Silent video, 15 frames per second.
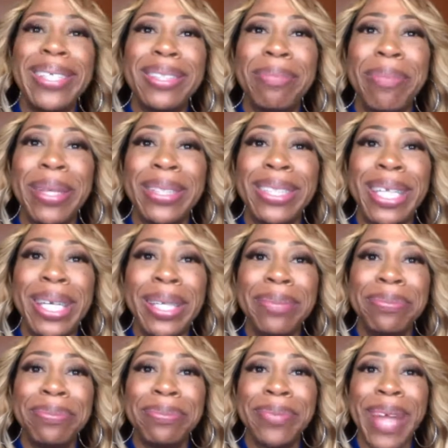Big T.
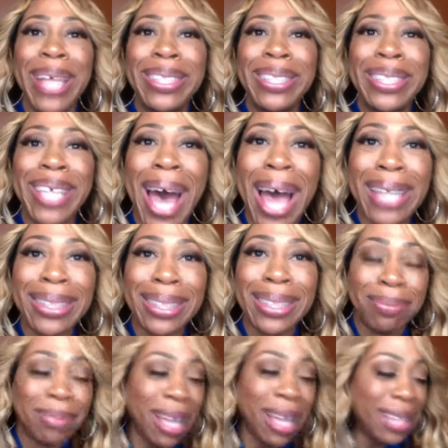Hey, Scott.
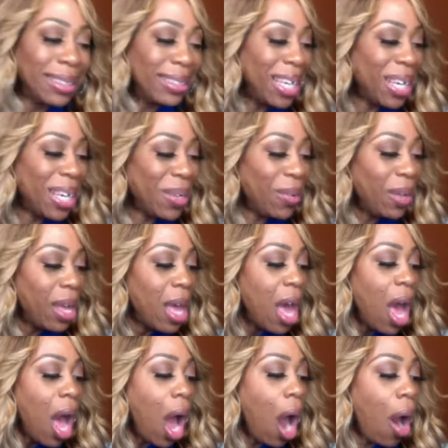I see you.
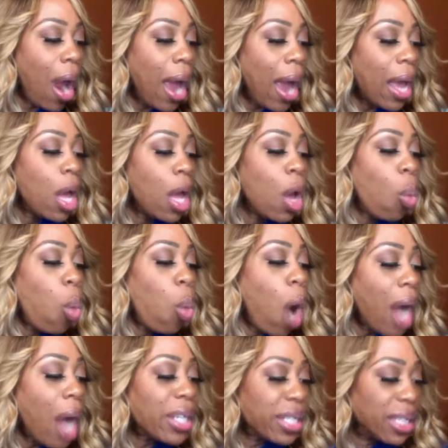All right.
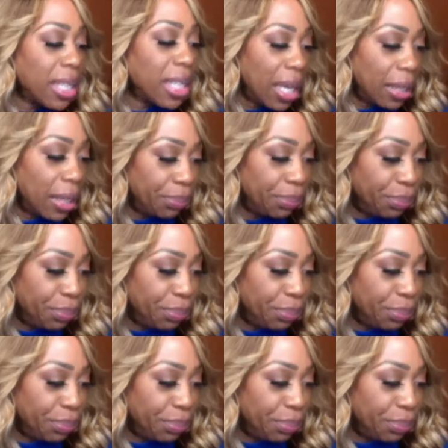Washington.